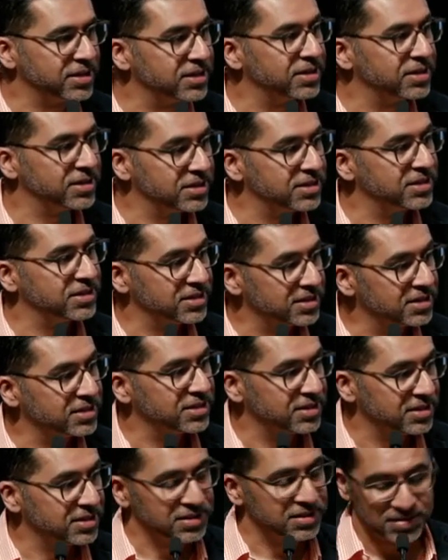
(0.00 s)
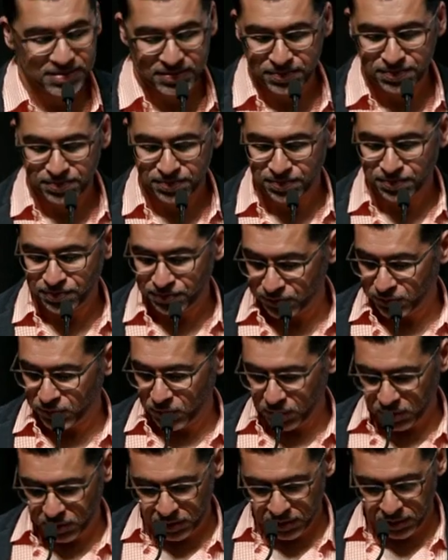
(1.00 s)
Right. I want to have the
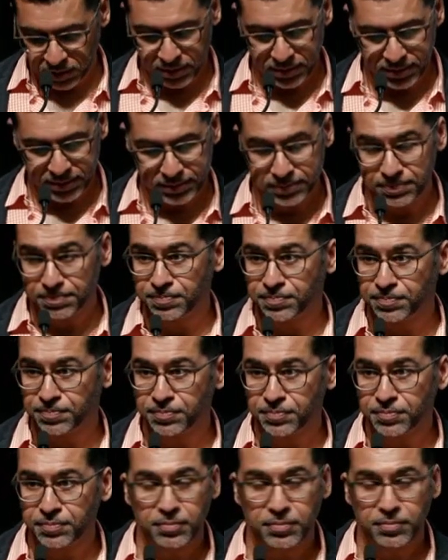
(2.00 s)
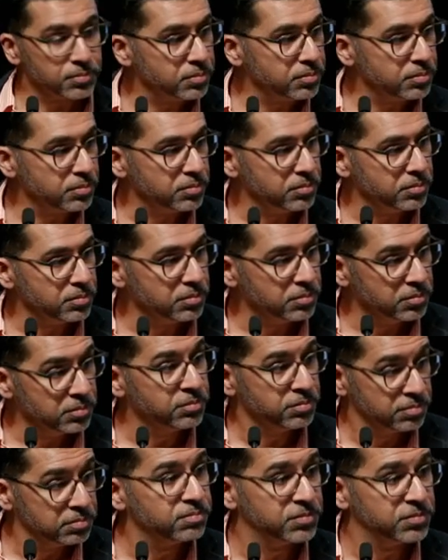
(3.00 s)
opportunity for Q and A with the